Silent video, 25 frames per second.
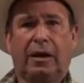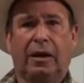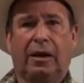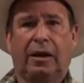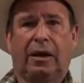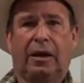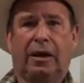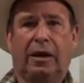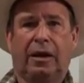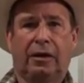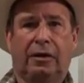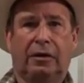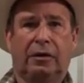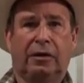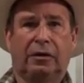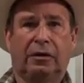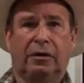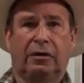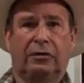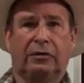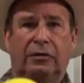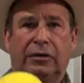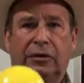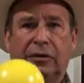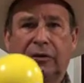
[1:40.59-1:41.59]
and
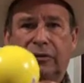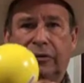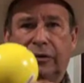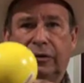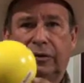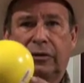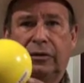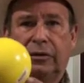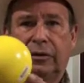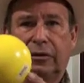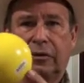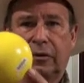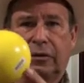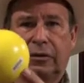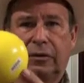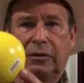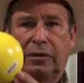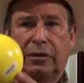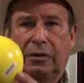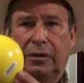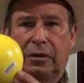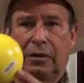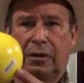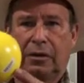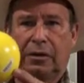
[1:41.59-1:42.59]
it's tilted
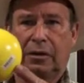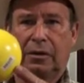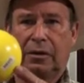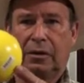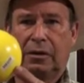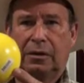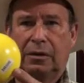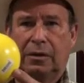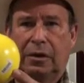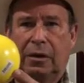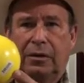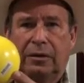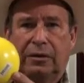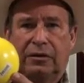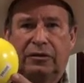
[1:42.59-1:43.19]
on